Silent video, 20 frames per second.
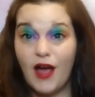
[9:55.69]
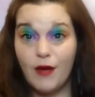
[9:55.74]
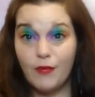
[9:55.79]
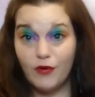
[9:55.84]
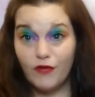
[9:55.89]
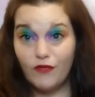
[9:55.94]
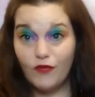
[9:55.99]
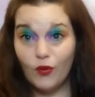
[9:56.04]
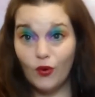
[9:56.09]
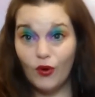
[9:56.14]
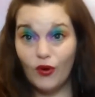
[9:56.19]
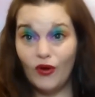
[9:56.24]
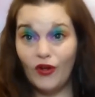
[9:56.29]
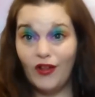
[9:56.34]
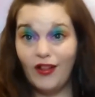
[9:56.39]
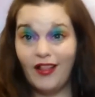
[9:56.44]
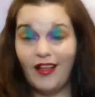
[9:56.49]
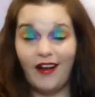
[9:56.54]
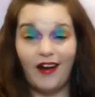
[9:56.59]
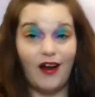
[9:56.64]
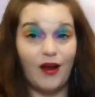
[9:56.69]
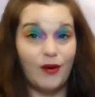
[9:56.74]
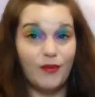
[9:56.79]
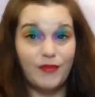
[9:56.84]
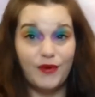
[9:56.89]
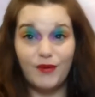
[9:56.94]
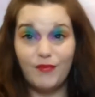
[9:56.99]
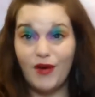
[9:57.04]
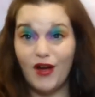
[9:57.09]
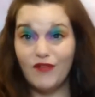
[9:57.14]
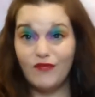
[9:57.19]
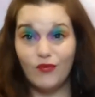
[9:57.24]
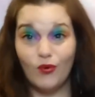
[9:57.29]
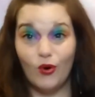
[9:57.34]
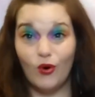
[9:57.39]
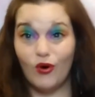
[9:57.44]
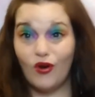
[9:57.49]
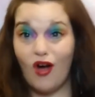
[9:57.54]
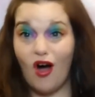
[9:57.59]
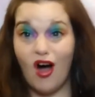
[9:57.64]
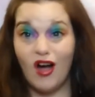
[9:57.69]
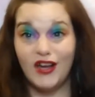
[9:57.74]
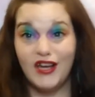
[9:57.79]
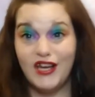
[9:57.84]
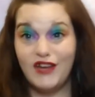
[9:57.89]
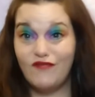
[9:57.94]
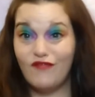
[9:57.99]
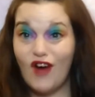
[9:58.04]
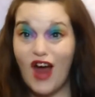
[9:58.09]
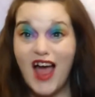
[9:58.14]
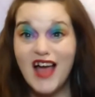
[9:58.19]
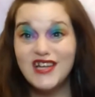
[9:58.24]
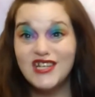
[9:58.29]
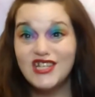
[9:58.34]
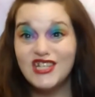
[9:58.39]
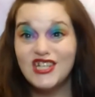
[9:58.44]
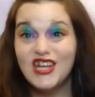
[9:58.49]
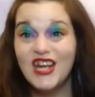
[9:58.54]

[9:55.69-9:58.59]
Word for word: I'm a fool and I'm in my full cocky fresh